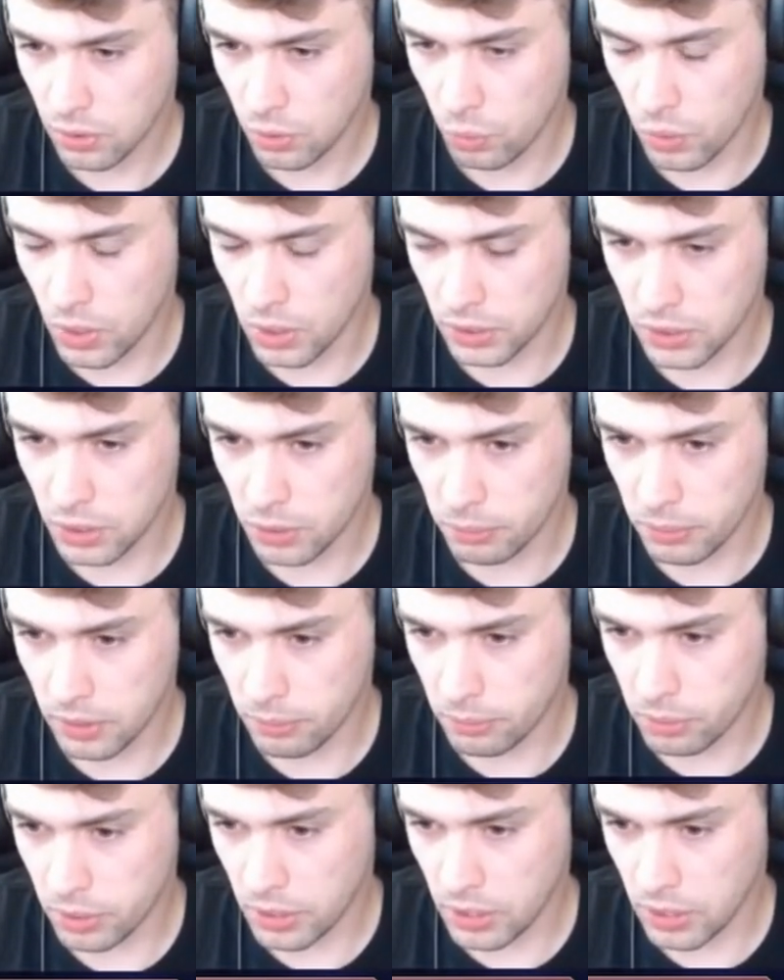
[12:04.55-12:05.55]
Will there be
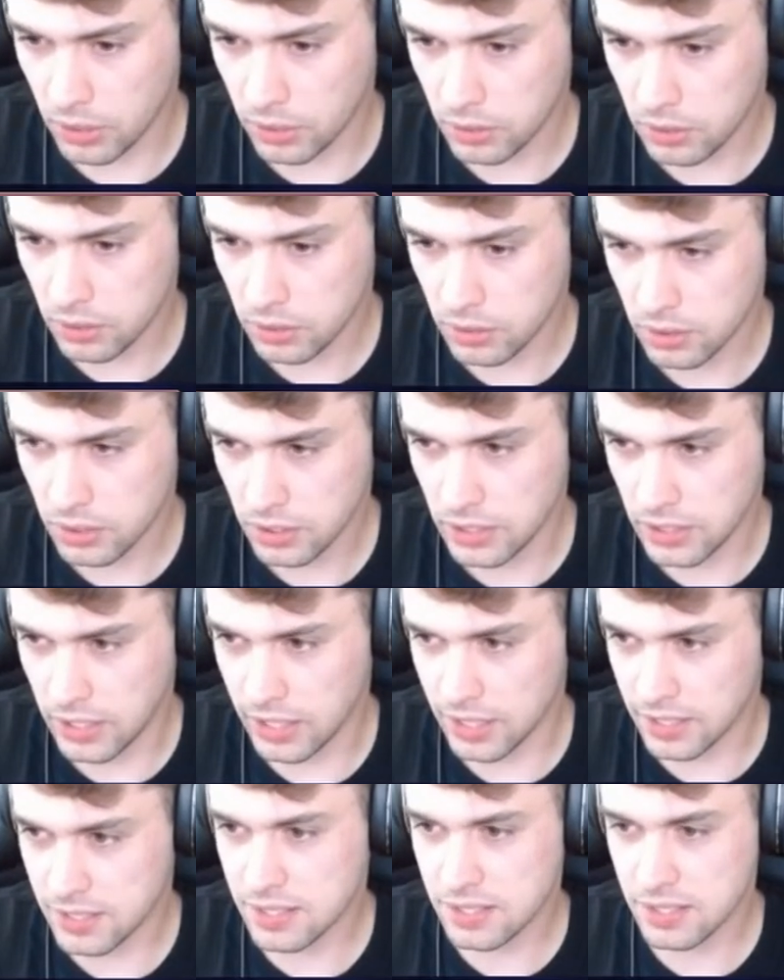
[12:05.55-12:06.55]
a brilliant?
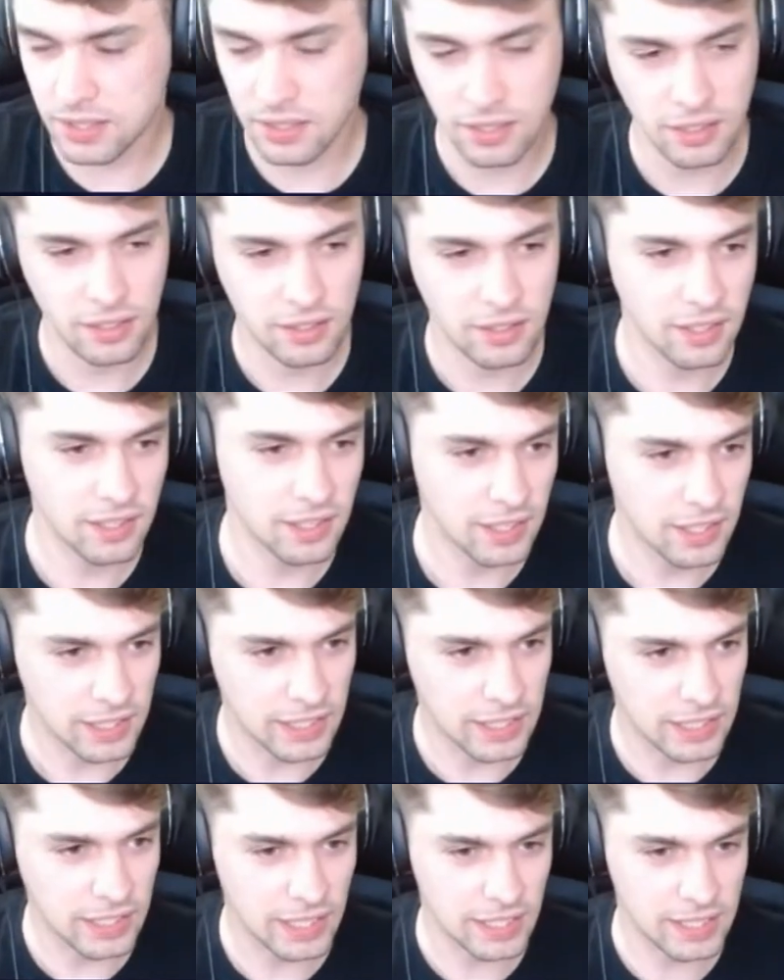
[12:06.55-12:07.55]
Yes.
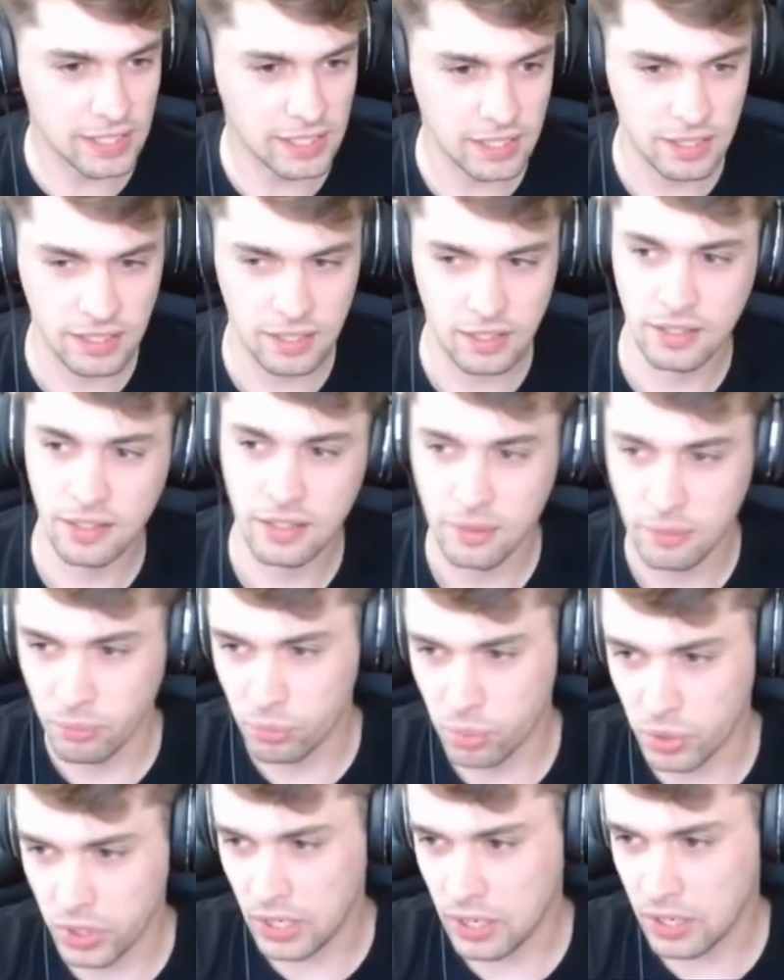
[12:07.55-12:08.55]
Yes.
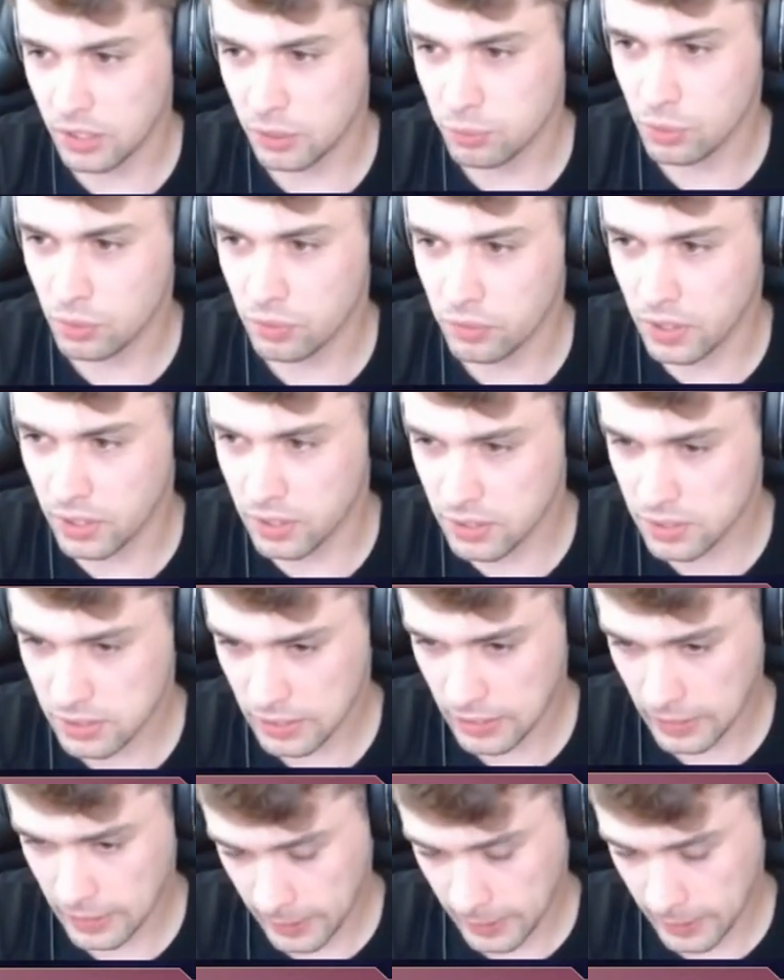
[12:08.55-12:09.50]
Brilliant move, guys.